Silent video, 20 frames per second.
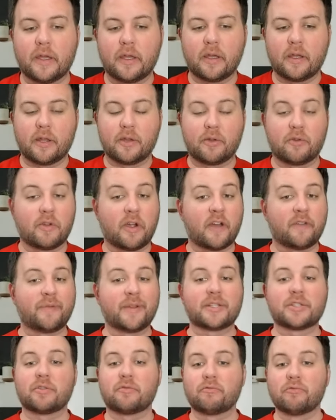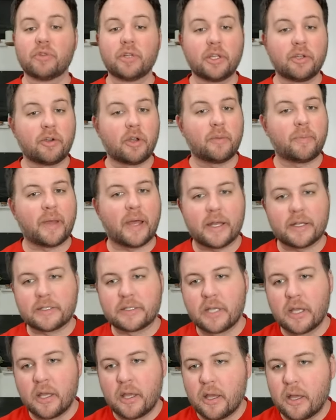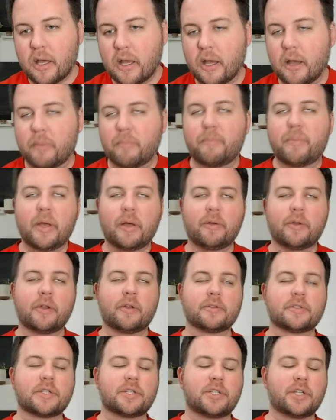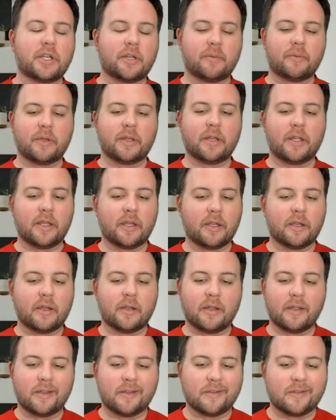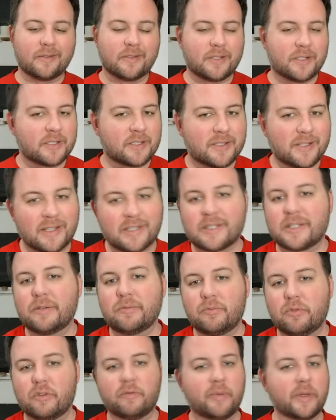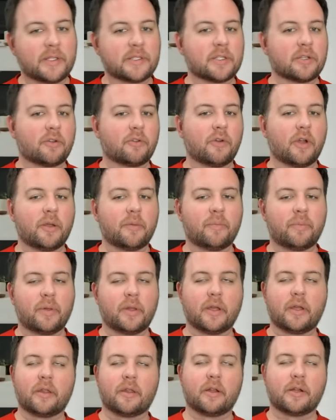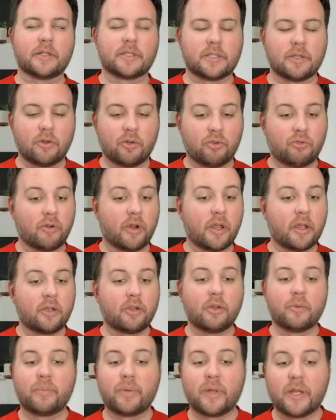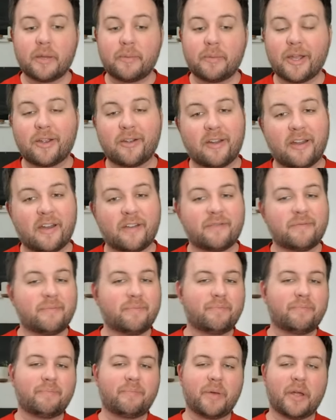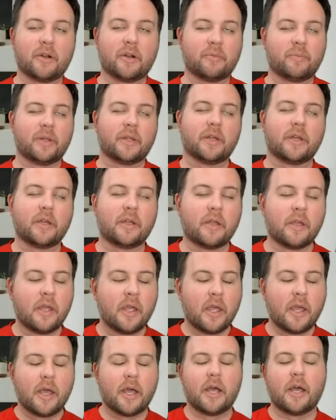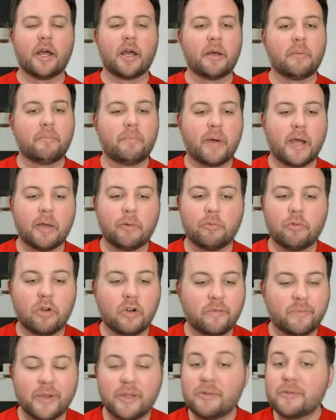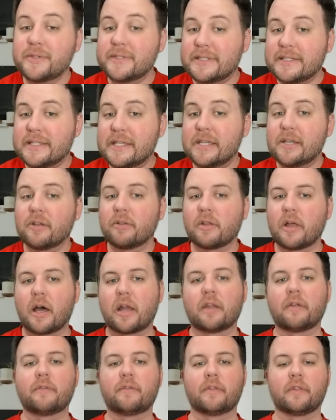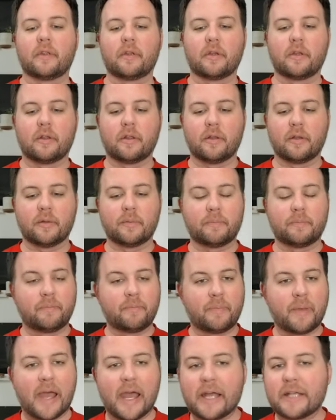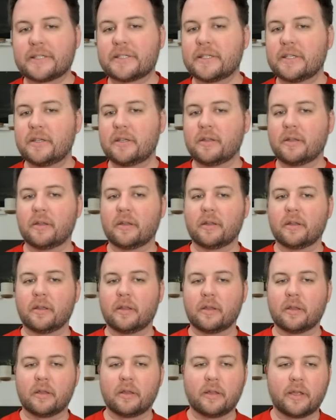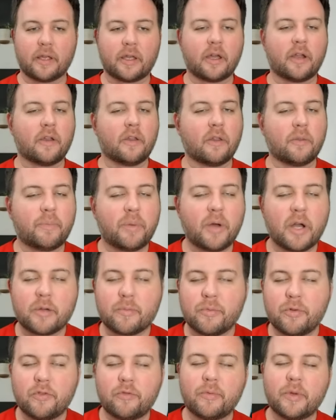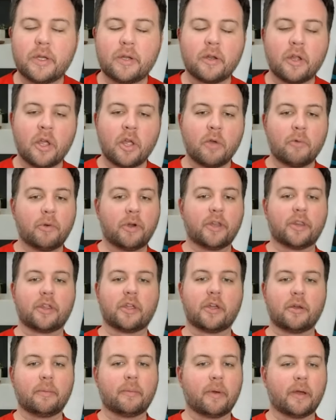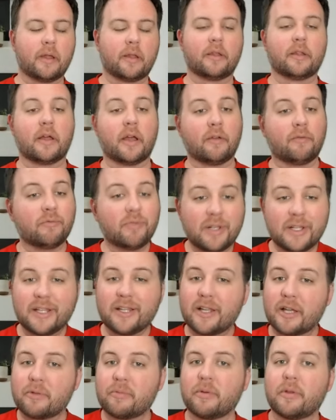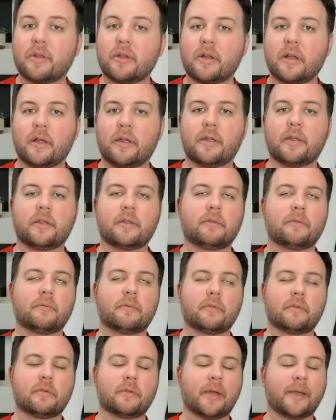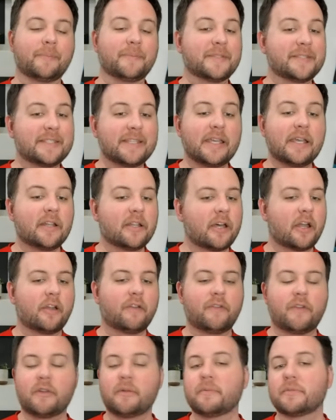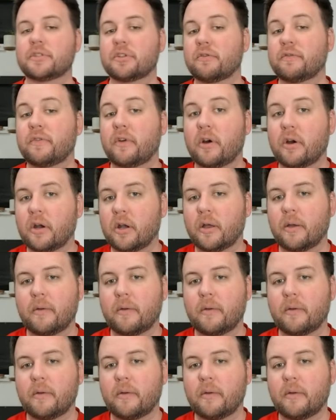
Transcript: And Graf makes a really great pass. Bailey goes to jam it in, and just Dustin Wolf makes a great play there. So great, good play by Graf. Better play by Wolf, but you see a lot of the passing and like kind of the puck movement with him. I really like what I'm seeing out of him so far.